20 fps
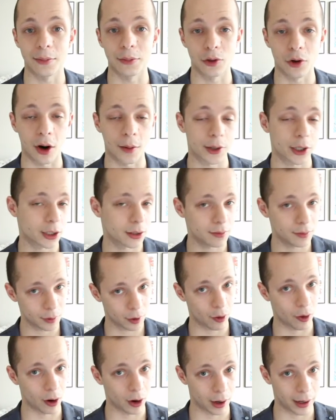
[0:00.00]
absorption,
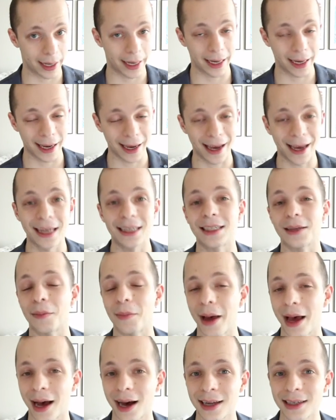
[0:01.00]
or AKA
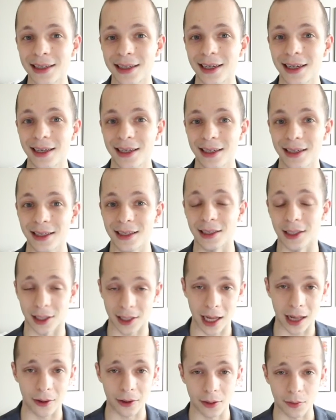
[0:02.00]
demand, is a
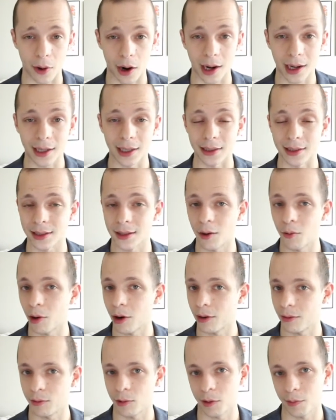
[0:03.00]
seller's market. So
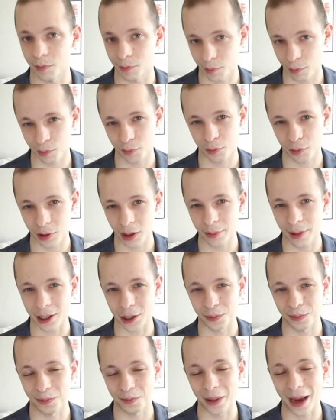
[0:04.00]
we're pretty much
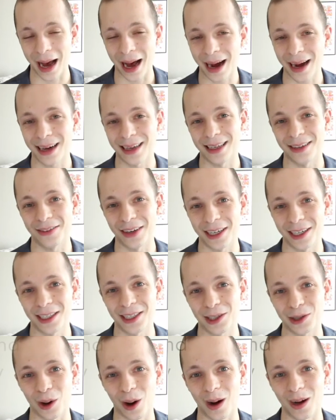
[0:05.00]
back in a very
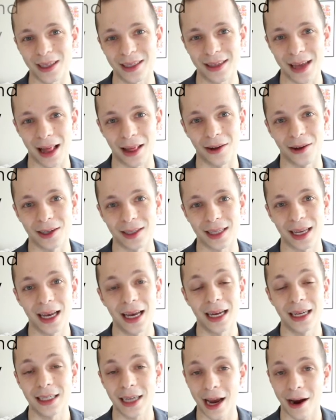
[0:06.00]
strong seller's
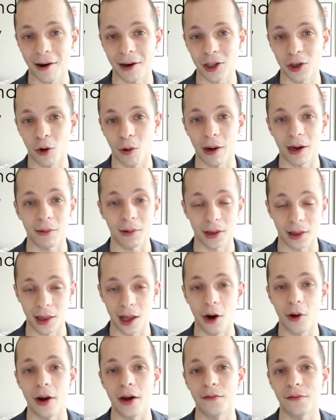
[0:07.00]
territory with
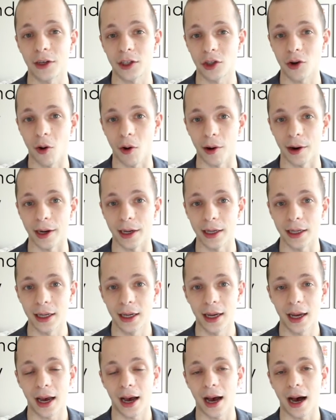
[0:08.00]
low inventory.
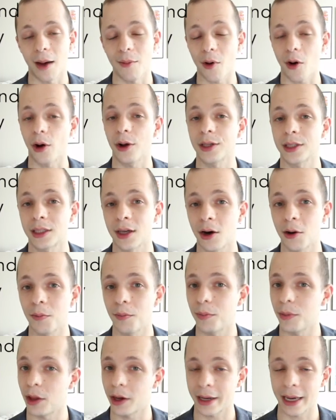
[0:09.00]
Also,
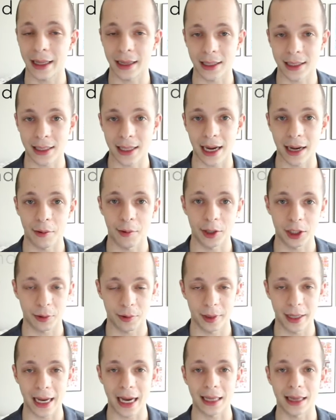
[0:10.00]
looking at the slide which
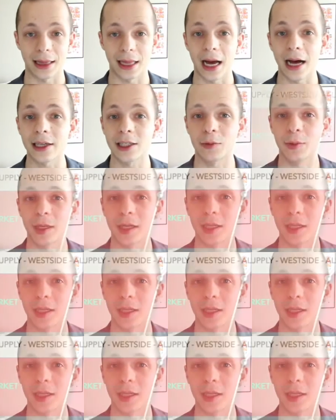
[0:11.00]
we had last